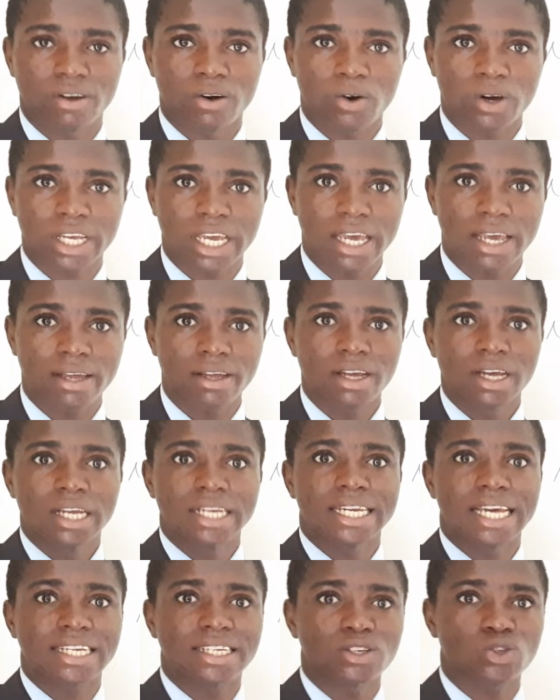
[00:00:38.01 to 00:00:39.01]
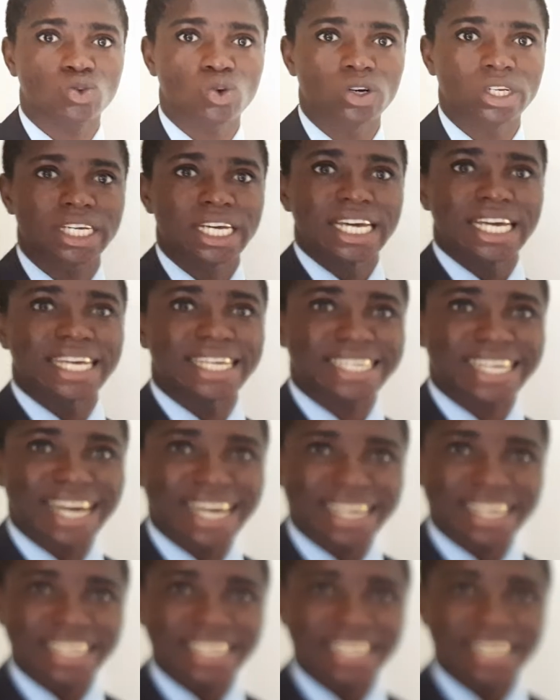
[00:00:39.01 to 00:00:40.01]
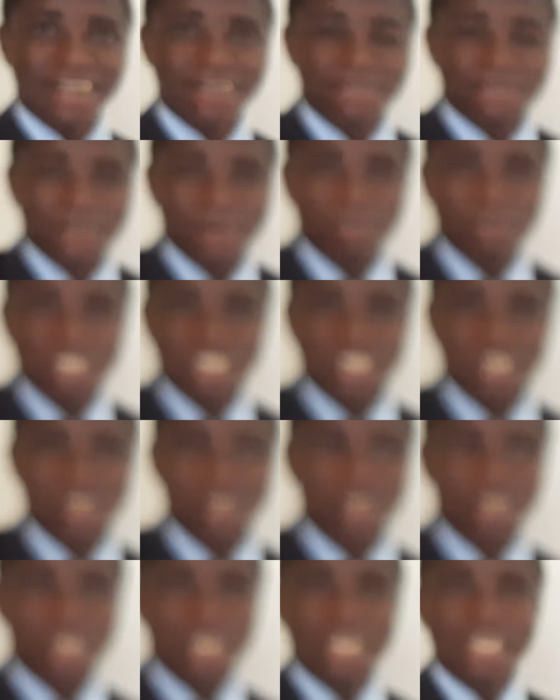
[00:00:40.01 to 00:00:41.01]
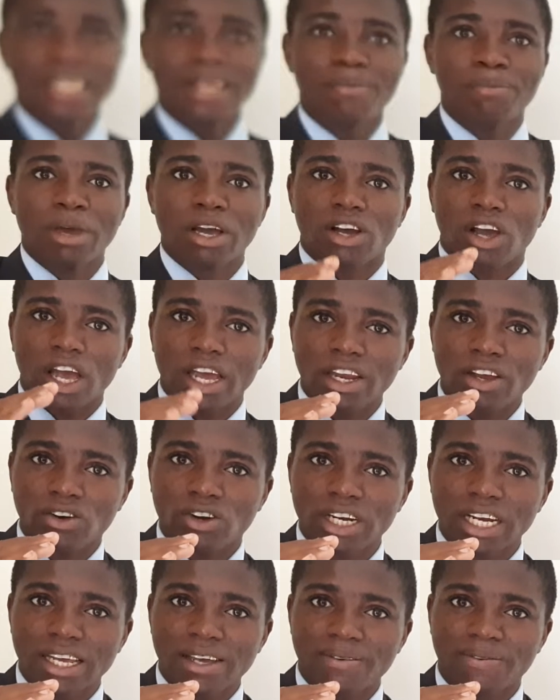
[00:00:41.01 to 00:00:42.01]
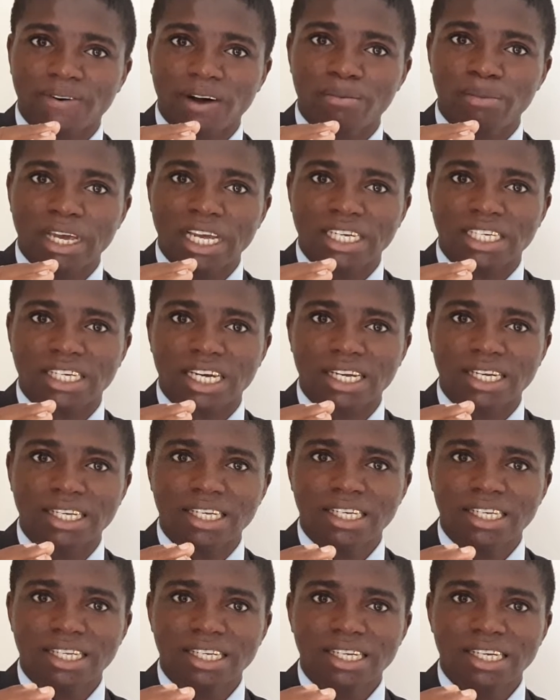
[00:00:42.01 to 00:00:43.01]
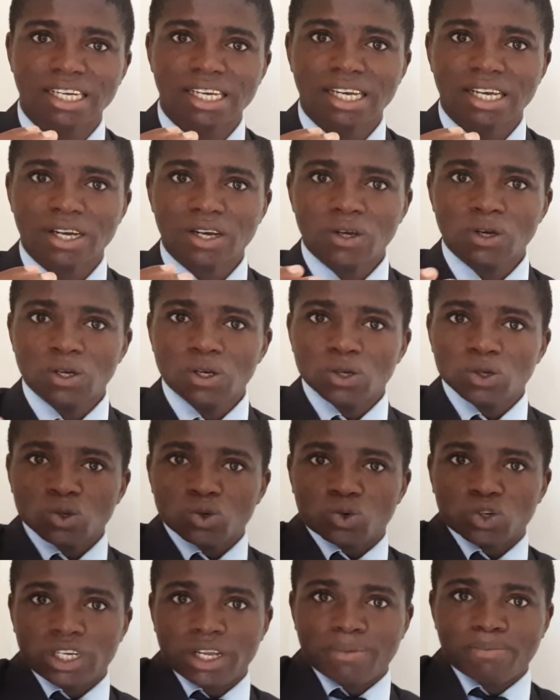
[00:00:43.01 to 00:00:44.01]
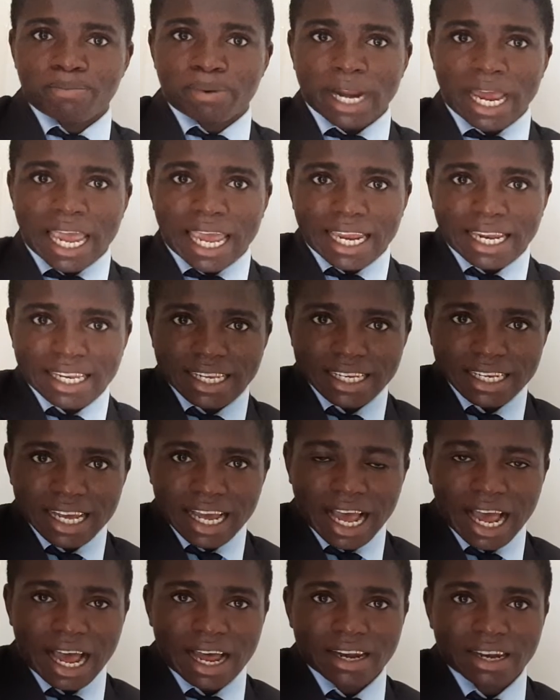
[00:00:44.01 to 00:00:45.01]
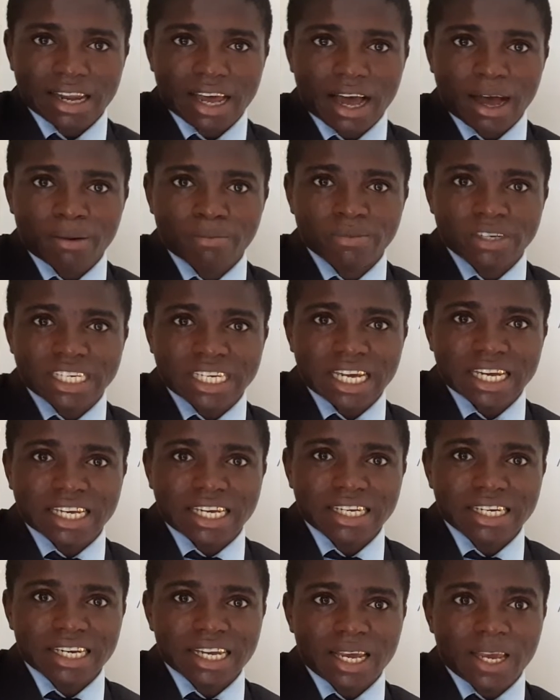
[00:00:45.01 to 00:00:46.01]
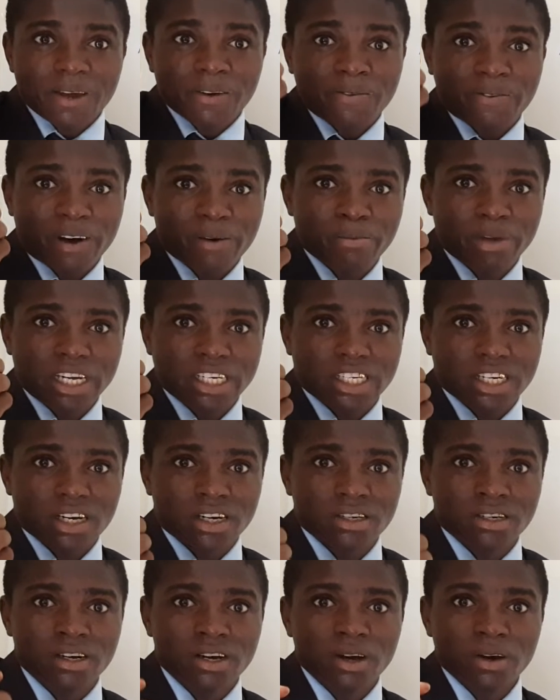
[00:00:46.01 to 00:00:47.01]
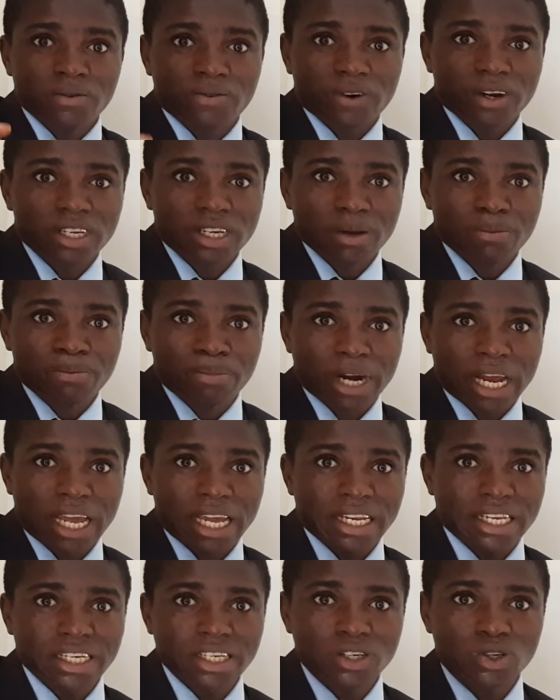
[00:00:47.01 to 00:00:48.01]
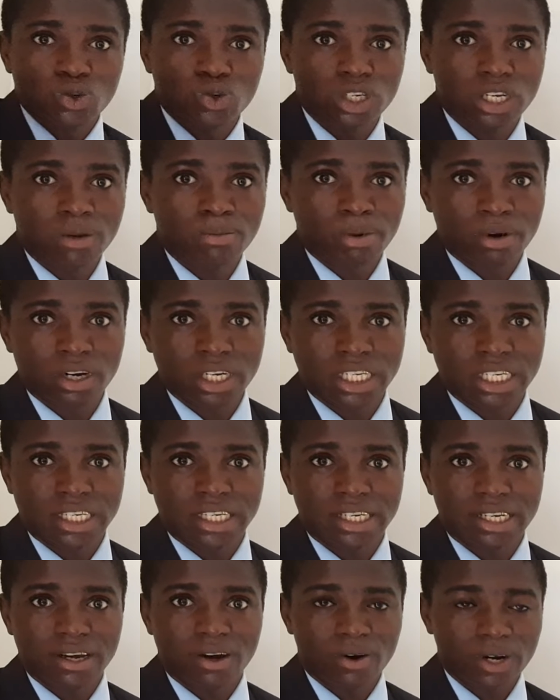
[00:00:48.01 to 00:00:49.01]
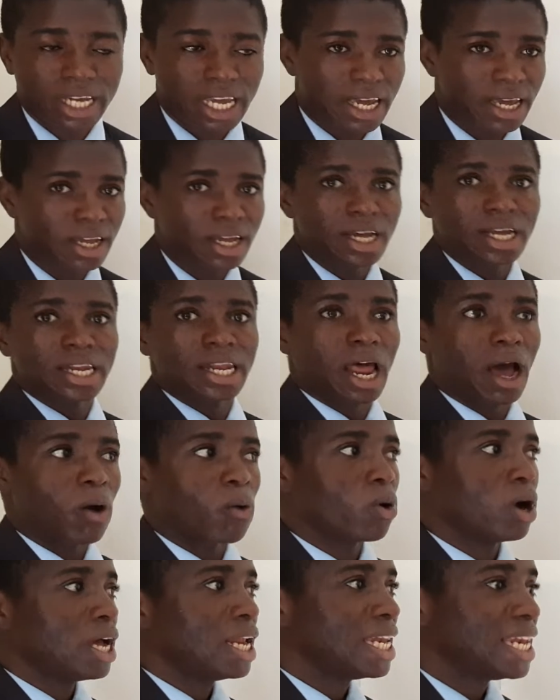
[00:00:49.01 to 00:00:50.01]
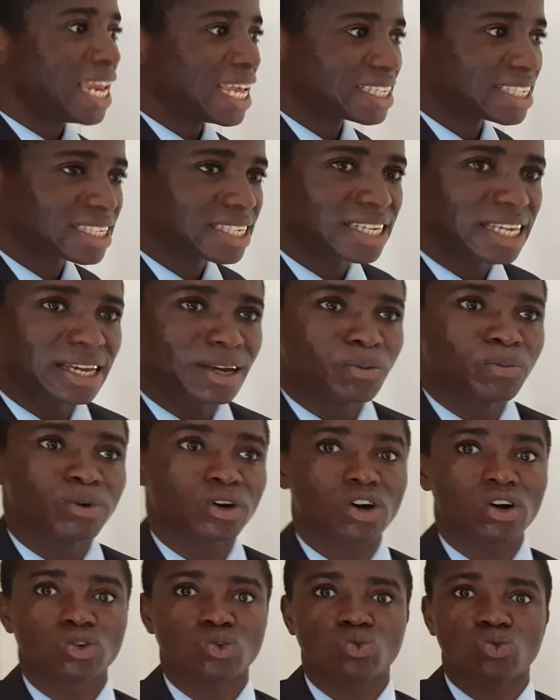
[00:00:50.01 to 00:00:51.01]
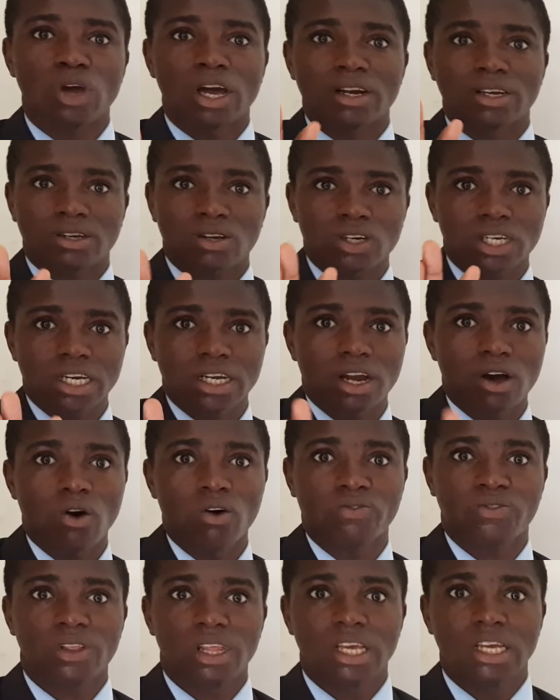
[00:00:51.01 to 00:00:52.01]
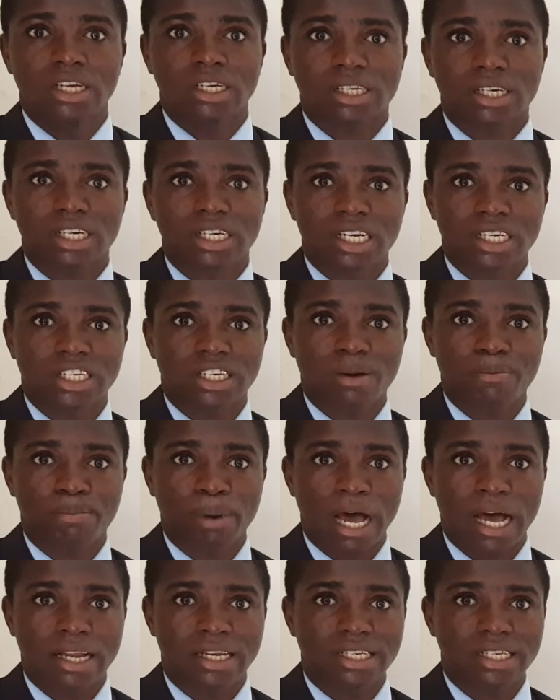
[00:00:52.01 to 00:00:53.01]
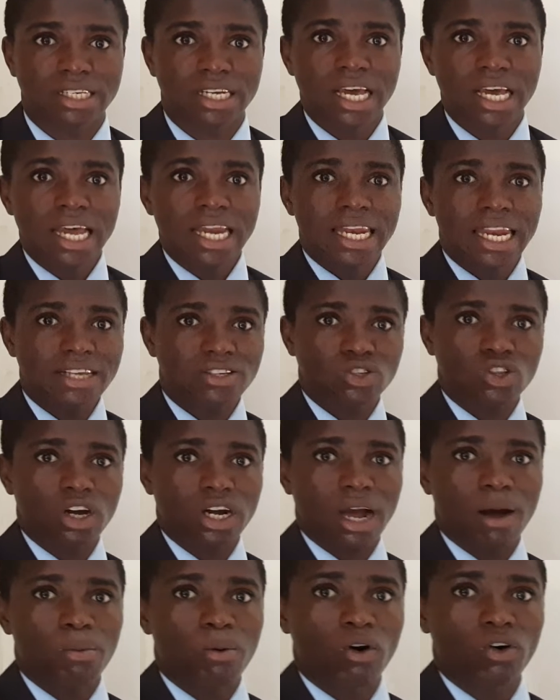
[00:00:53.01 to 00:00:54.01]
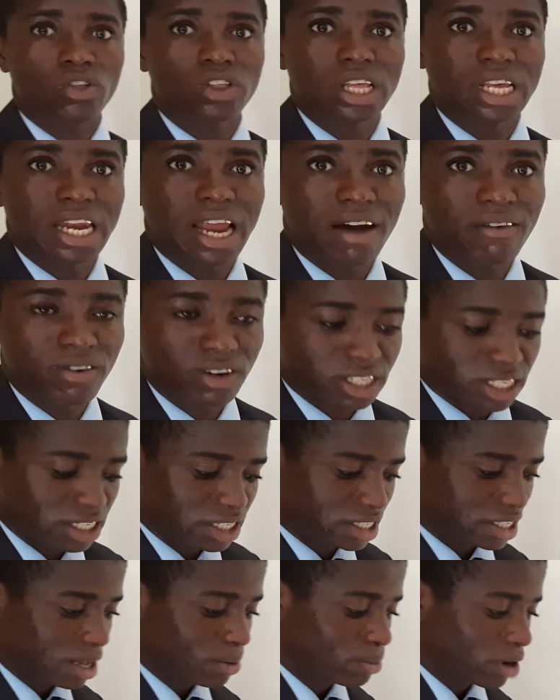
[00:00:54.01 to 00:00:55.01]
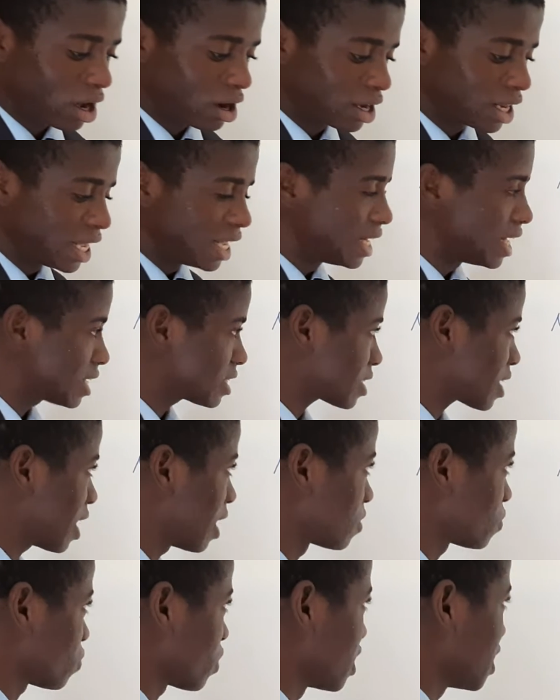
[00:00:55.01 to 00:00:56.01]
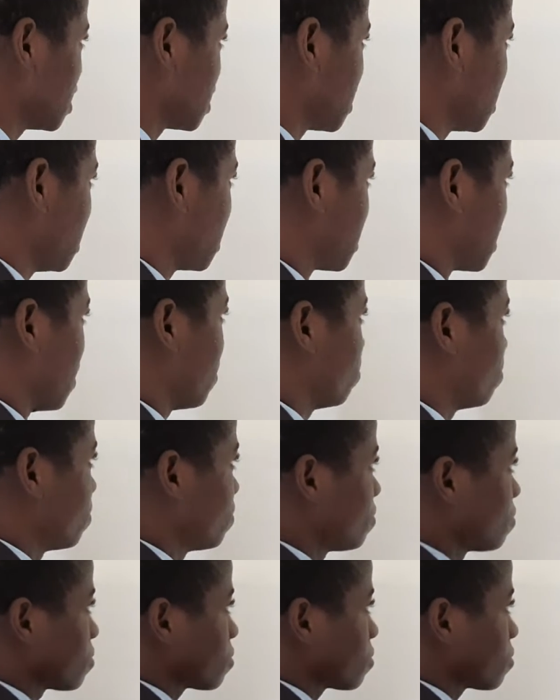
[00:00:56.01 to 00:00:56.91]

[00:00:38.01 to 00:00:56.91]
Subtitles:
Okay, that is what it carries the information, the mechanical information to the brain and taking the information from the brain to the body. Okay, now let's see, because we are talking of introduction part, let's talk about the nervous system now. Let's classify the system.